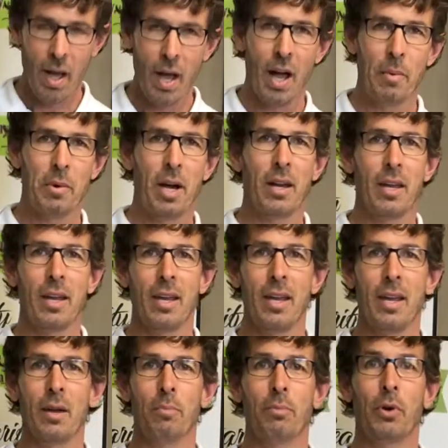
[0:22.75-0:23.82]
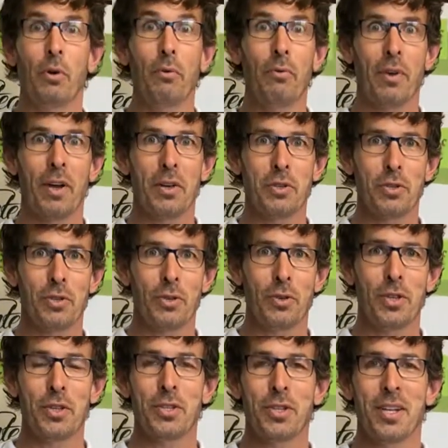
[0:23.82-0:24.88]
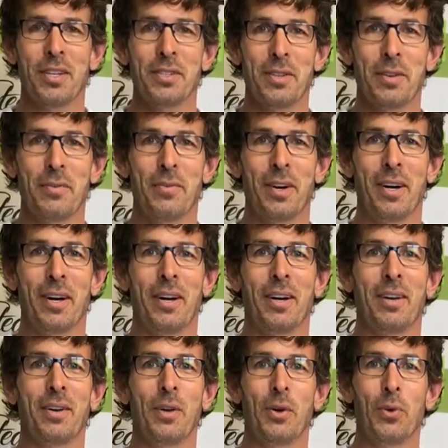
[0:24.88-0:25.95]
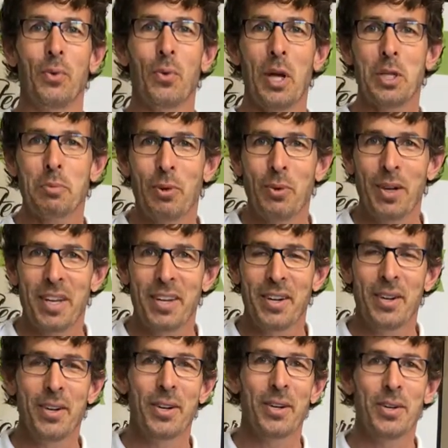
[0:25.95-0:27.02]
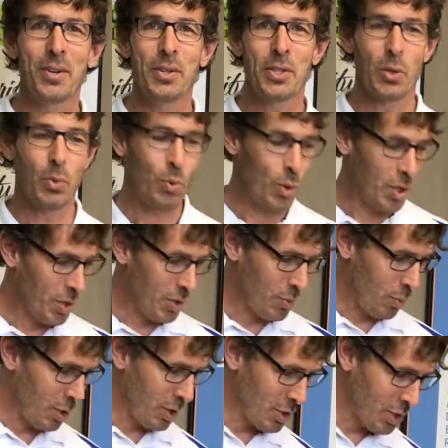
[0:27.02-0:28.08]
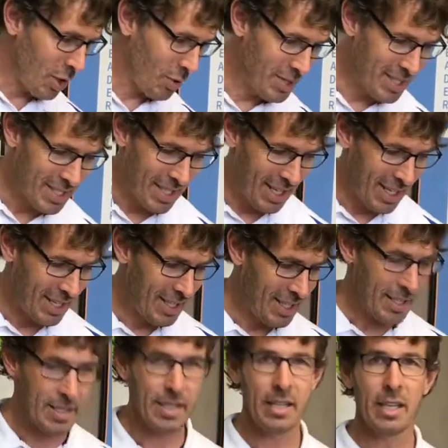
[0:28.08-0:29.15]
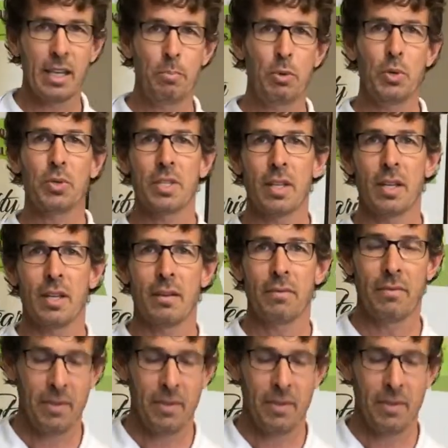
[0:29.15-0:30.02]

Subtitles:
I'm not a professional in the sense of respirators and what is all inside these to keep you safe.